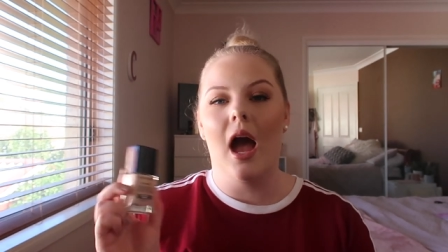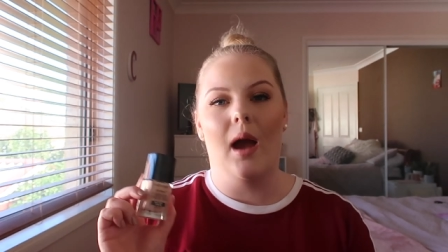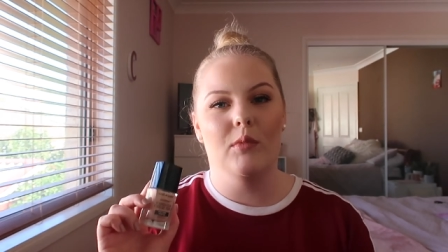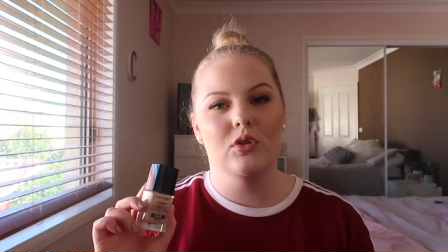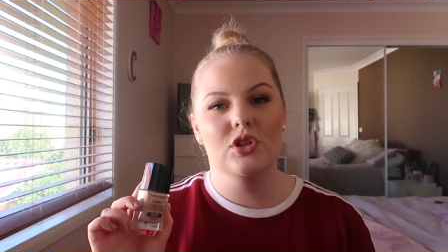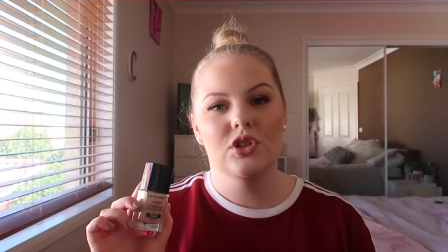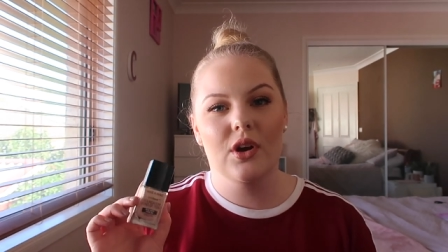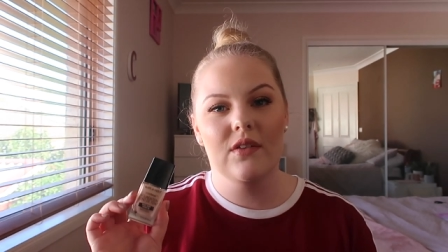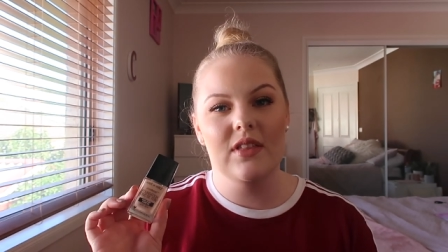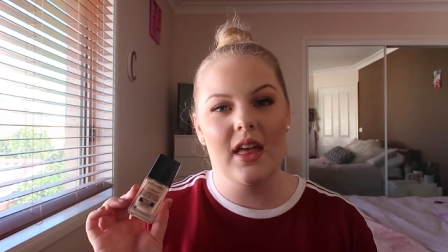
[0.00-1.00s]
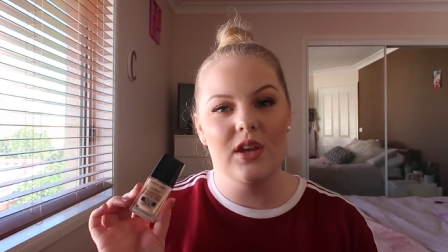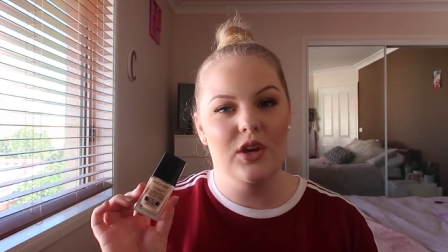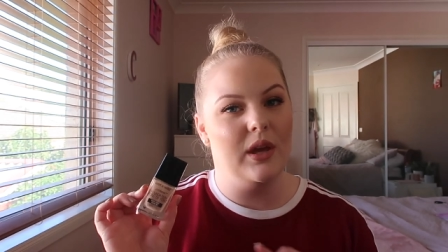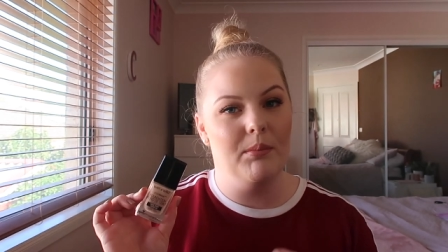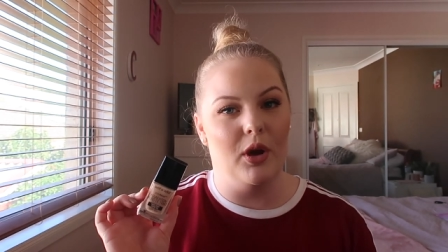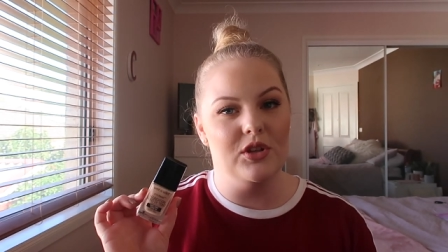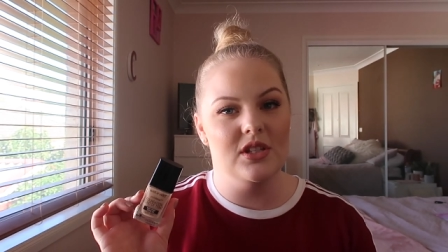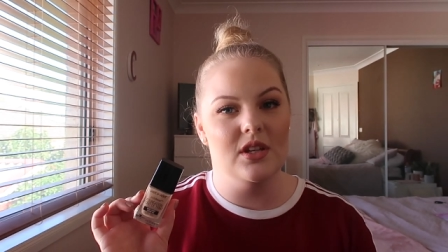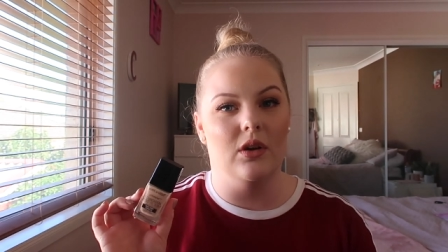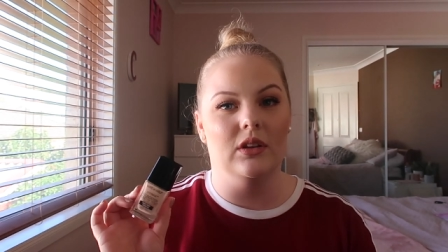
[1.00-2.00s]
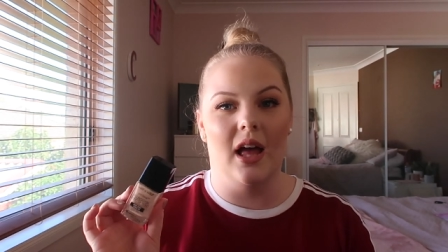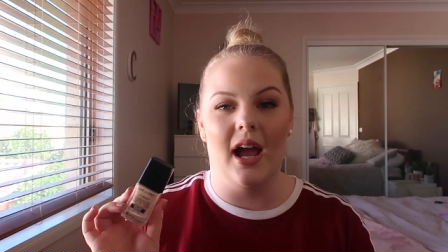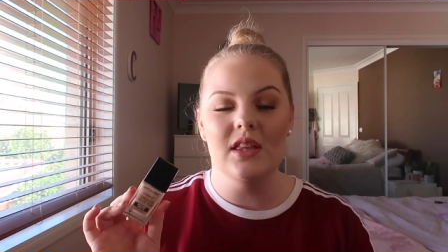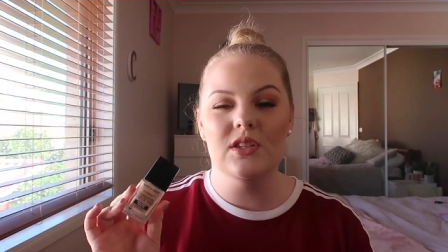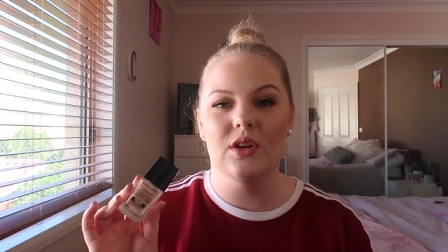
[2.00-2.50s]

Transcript: I'm not too sure if you can purchase it online,